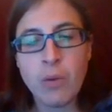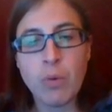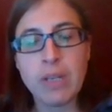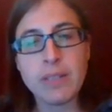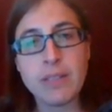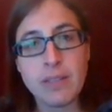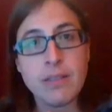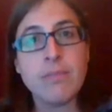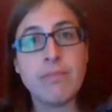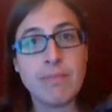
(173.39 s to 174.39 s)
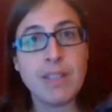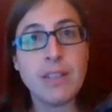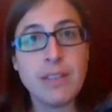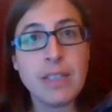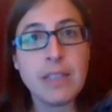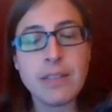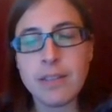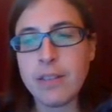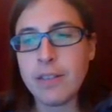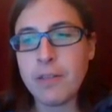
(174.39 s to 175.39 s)
Well, it's indeed
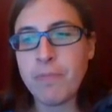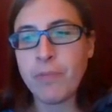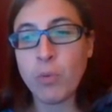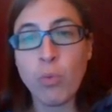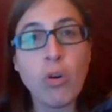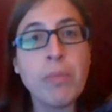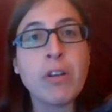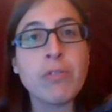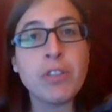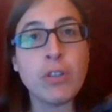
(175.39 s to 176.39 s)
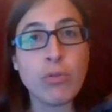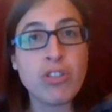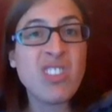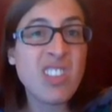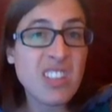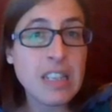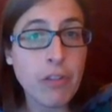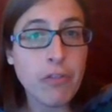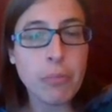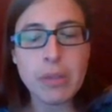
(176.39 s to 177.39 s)
the warming of the oceans itself,